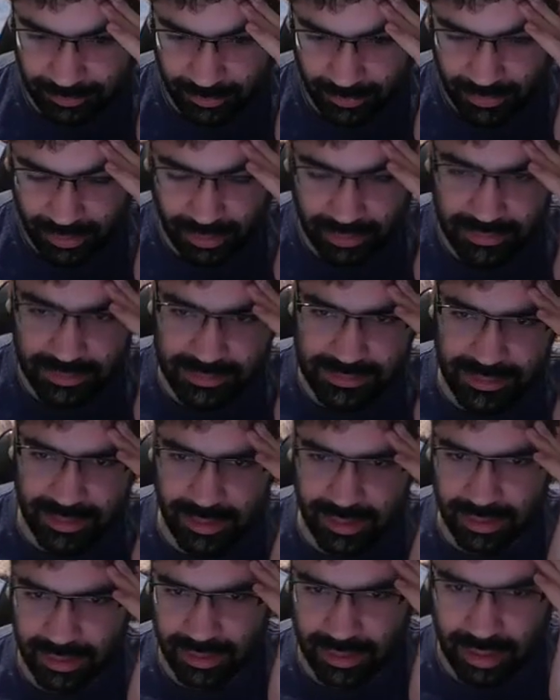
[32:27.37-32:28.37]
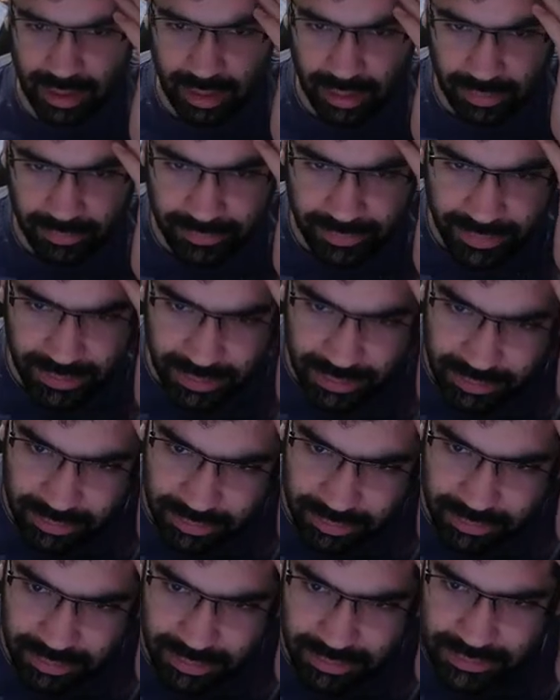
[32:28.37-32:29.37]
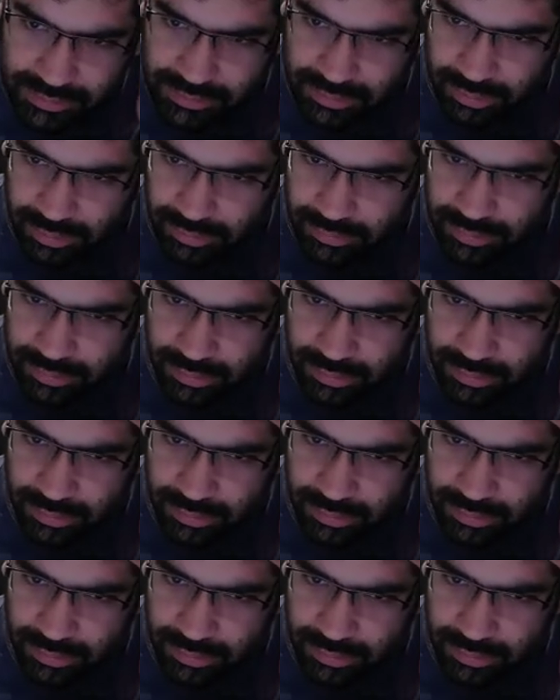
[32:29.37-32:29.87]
I'm just thinking how we can do this. So